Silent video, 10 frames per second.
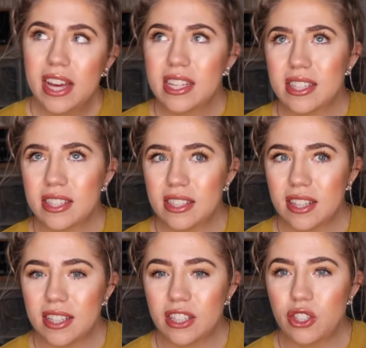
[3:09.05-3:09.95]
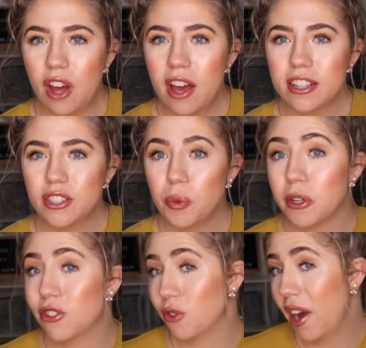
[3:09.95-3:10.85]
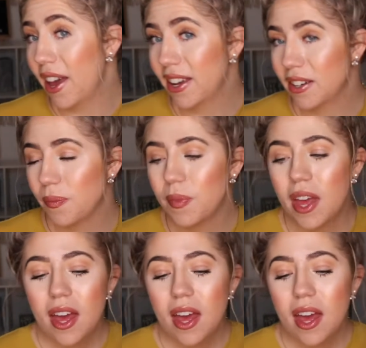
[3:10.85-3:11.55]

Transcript: because it's not super drying.